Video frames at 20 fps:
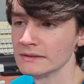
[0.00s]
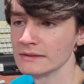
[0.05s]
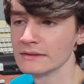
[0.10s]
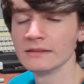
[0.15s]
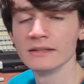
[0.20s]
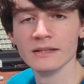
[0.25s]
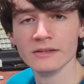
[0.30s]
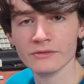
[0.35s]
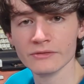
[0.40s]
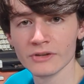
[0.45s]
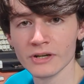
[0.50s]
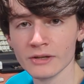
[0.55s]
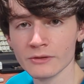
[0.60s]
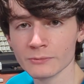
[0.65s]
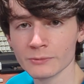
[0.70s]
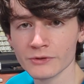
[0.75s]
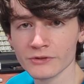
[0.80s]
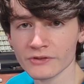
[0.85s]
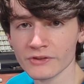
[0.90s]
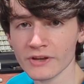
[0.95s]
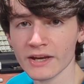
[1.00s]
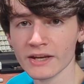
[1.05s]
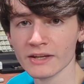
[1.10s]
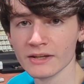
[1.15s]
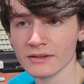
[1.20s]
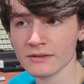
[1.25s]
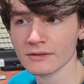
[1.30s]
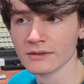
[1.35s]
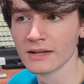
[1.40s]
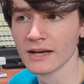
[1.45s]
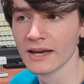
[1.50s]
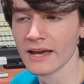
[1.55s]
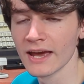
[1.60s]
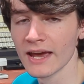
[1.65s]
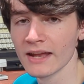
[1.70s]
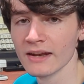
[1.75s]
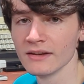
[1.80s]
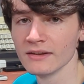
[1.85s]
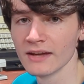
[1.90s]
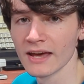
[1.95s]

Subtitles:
10 frames per second and I had